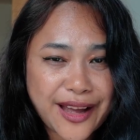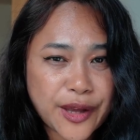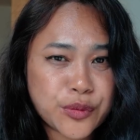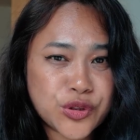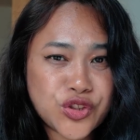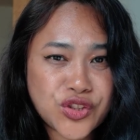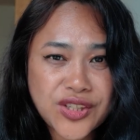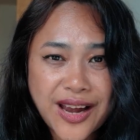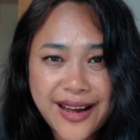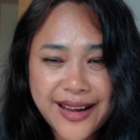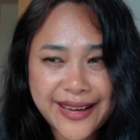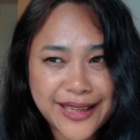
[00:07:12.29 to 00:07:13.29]
I was
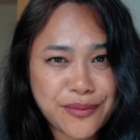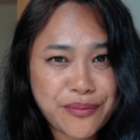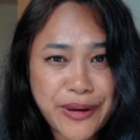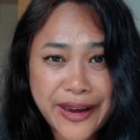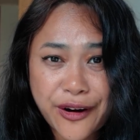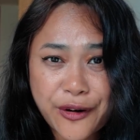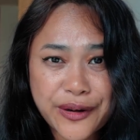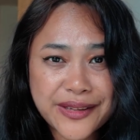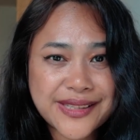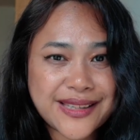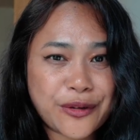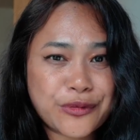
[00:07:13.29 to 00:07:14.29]
shy and
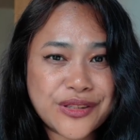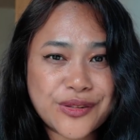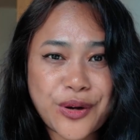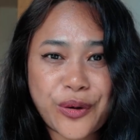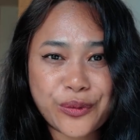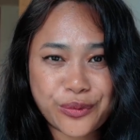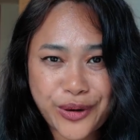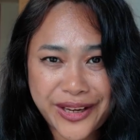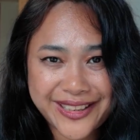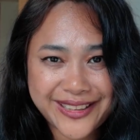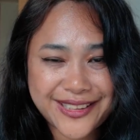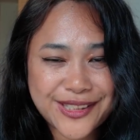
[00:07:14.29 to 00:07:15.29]
embarrassed. I was not
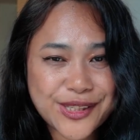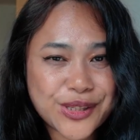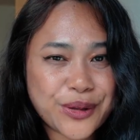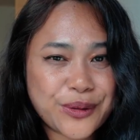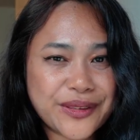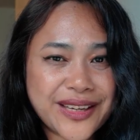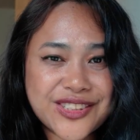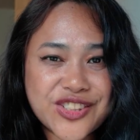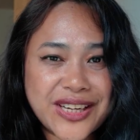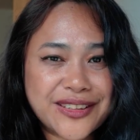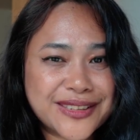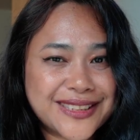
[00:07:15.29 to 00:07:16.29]
ready. So that
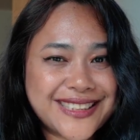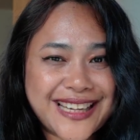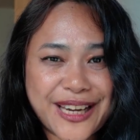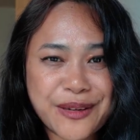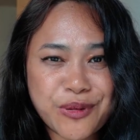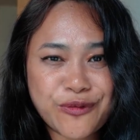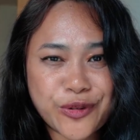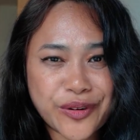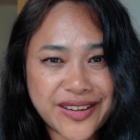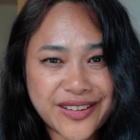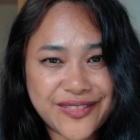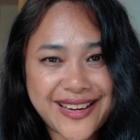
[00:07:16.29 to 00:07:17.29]
channel died
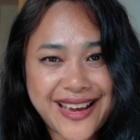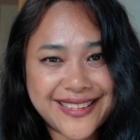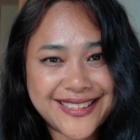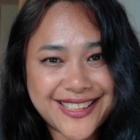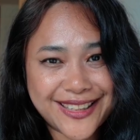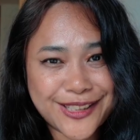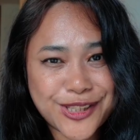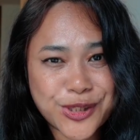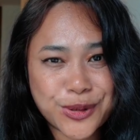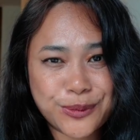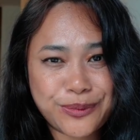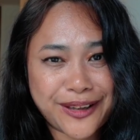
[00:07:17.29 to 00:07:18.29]
before it even had a
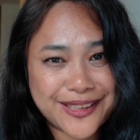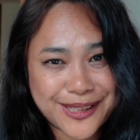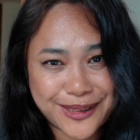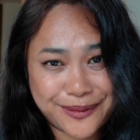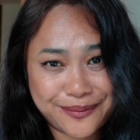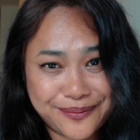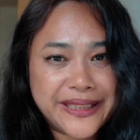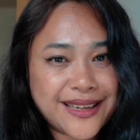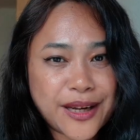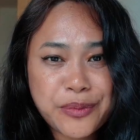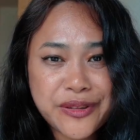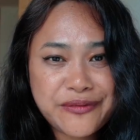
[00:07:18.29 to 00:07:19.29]
chance to blossom. But a
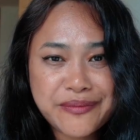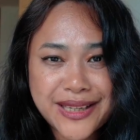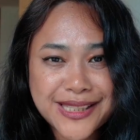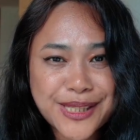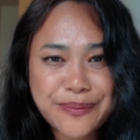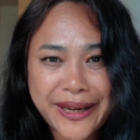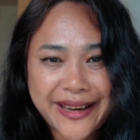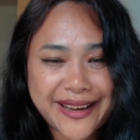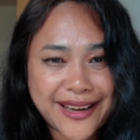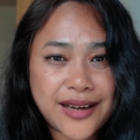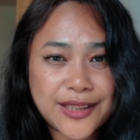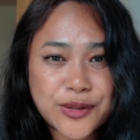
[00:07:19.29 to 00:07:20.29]
couple of months
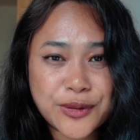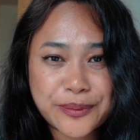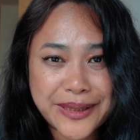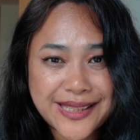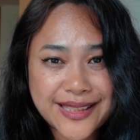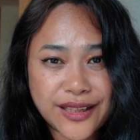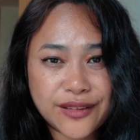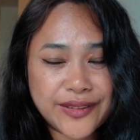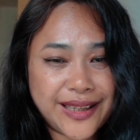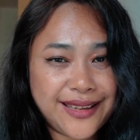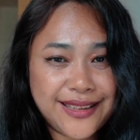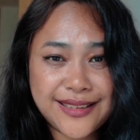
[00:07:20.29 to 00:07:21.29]
back, I told myself,
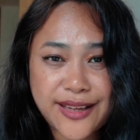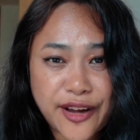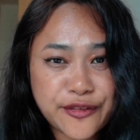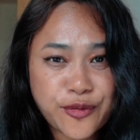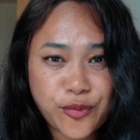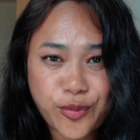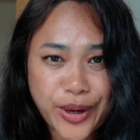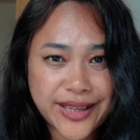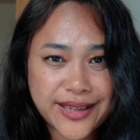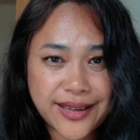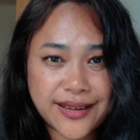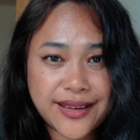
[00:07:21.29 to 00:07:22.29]
enough
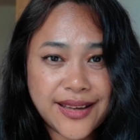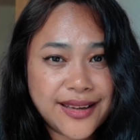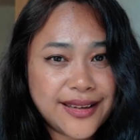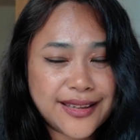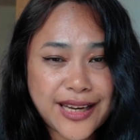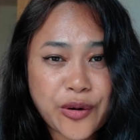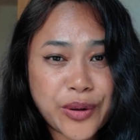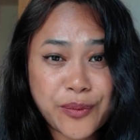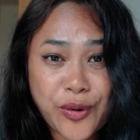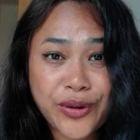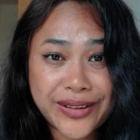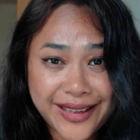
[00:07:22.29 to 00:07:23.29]
waiting. Now
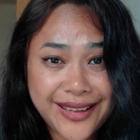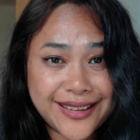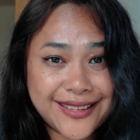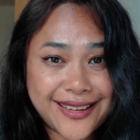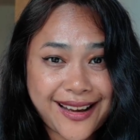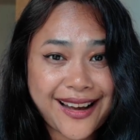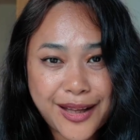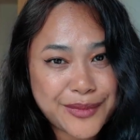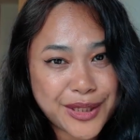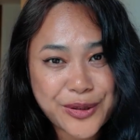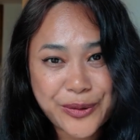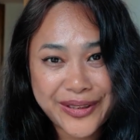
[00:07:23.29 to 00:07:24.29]
I'm all in.
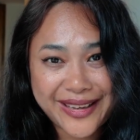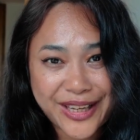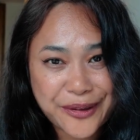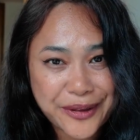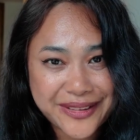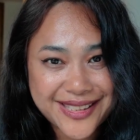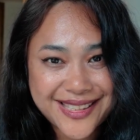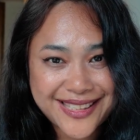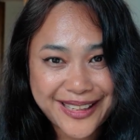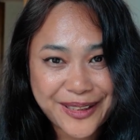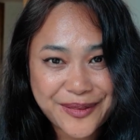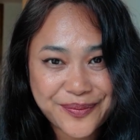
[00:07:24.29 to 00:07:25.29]
I'm not going anywhere this
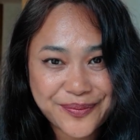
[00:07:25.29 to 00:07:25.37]
time.